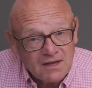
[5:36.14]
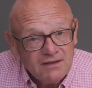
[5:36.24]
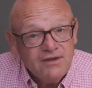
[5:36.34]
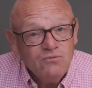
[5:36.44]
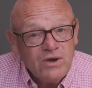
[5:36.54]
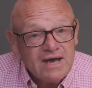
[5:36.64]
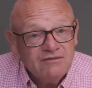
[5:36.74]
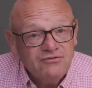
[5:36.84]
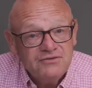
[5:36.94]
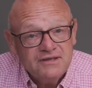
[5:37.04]
Then we
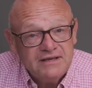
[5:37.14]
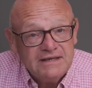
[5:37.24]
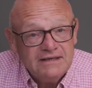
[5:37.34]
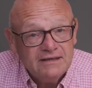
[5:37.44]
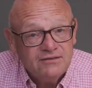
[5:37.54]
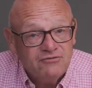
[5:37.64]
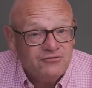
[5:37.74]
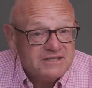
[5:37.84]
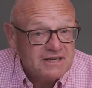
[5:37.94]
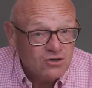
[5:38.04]
have the
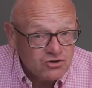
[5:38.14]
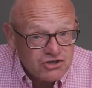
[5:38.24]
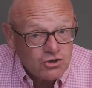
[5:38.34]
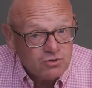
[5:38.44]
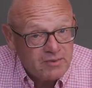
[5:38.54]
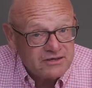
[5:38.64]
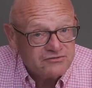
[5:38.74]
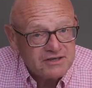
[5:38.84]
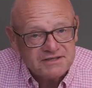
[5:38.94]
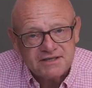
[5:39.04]
physiological
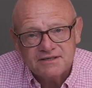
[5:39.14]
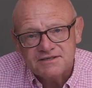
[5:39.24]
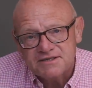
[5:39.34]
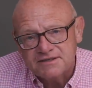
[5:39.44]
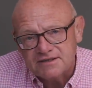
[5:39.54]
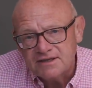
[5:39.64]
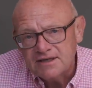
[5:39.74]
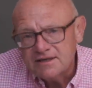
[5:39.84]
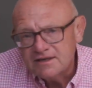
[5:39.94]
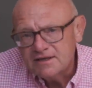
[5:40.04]
benefits to consider.
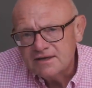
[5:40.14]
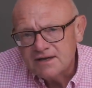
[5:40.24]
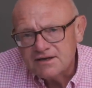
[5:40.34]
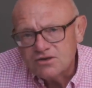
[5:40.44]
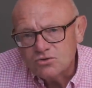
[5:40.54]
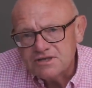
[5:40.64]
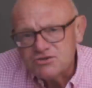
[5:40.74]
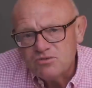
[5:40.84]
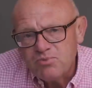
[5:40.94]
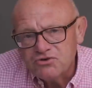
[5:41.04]
And according
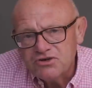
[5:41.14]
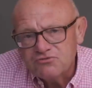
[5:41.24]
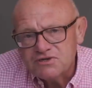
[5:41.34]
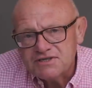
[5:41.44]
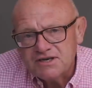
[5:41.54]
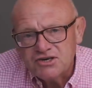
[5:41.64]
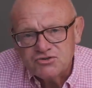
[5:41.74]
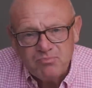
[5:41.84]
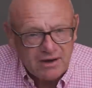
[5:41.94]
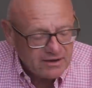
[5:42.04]
to a body of
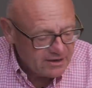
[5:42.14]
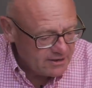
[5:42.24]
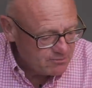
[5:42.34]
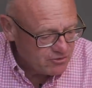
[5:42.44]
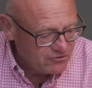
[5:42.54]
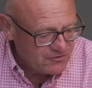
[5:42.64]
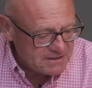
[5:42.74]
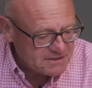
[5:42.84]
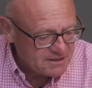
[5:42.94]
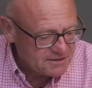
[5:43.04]
research by
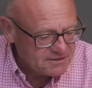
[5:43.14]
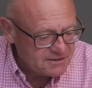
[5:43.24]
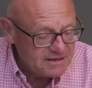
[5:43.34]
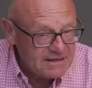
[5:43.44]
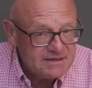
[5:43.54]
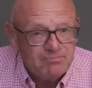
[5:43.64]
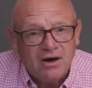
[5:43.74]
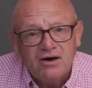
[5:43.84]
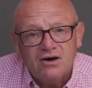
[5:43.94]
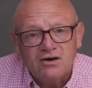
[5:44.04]
Professor Denise
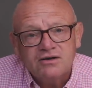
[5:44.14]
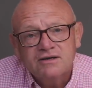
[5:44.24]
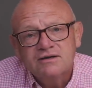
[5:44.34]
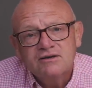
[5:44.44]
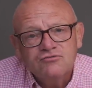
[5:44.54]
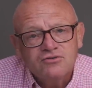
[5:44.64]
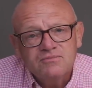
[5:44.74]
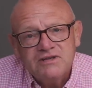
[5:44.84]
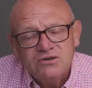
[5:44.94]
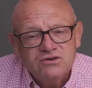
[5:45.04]
Park
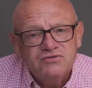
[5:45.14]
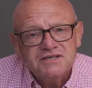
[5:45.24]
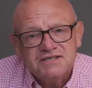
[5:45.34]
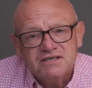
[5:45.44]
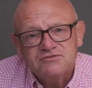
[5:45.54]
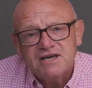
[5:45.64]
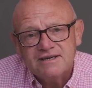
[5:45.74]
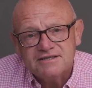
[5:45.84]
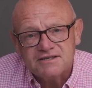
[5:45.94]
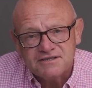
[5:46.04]
from the University of
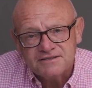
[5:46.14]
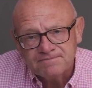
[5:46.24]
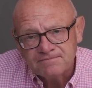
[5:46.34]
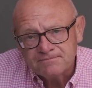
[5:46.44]
Texas,